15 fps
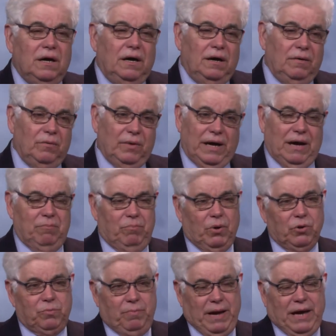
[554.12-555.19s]
Uh, we had
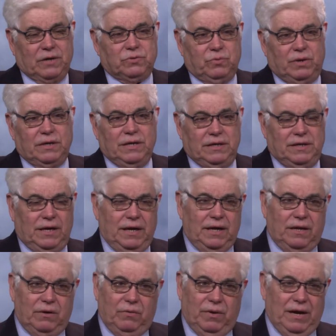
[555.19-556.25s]
both banks working
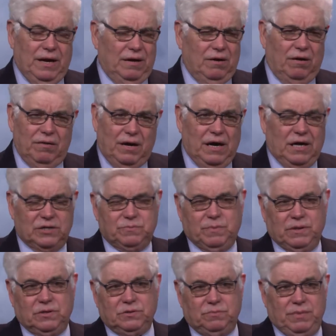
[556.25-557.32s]
together. We had all the
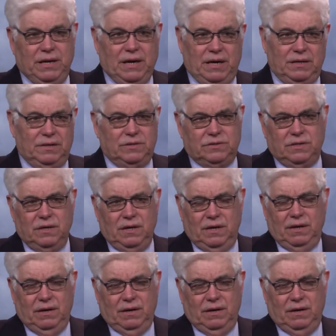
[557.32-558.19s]
hospitals behind us.